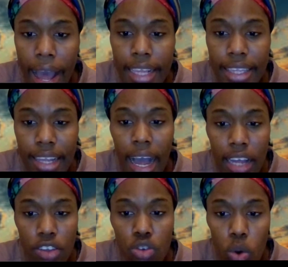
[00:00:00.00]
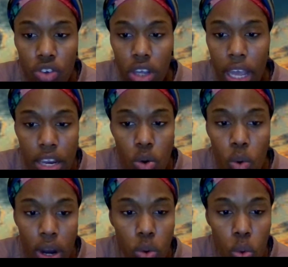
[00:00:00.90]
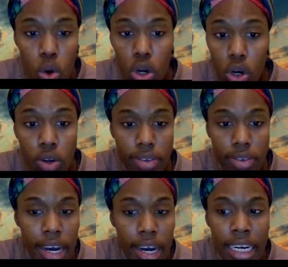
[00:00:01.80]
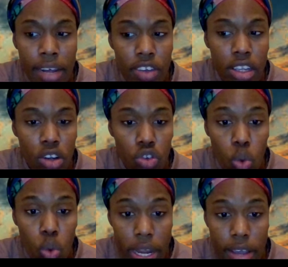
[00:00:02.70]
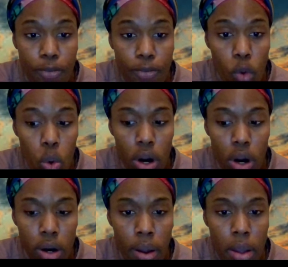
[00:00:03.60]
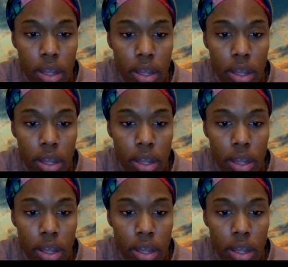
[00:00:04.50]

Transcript: And as was anyone who cursed God, Leviticus 24,